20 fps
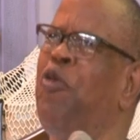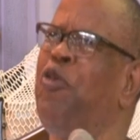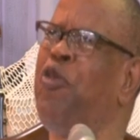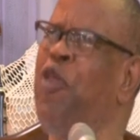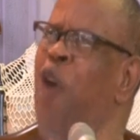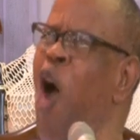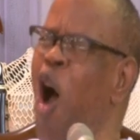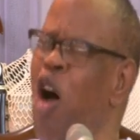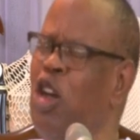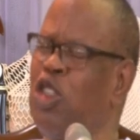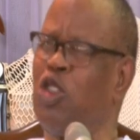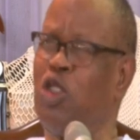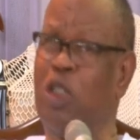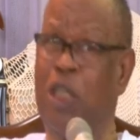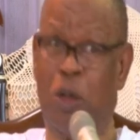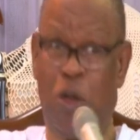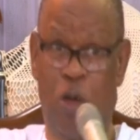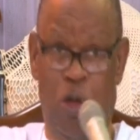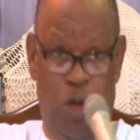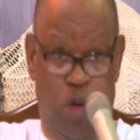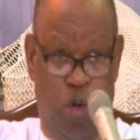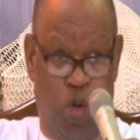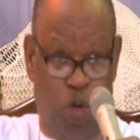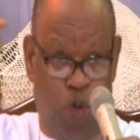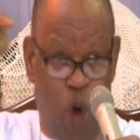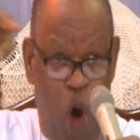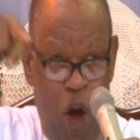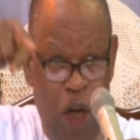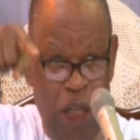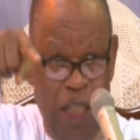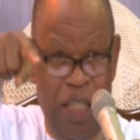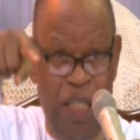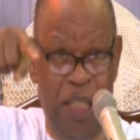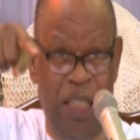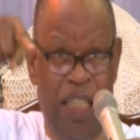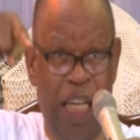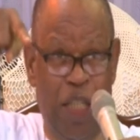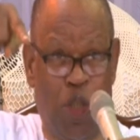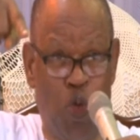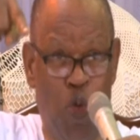First,
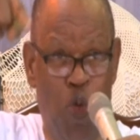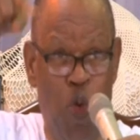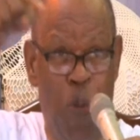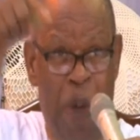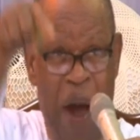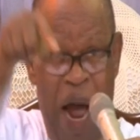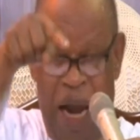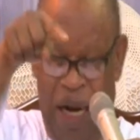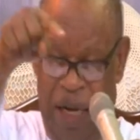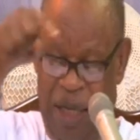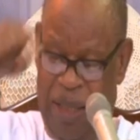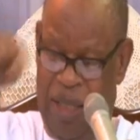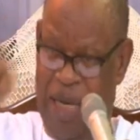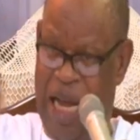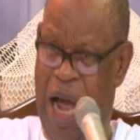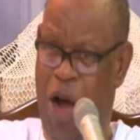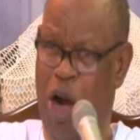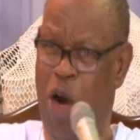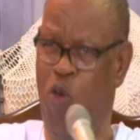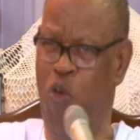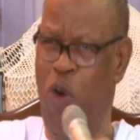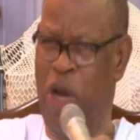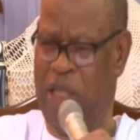stone this woman and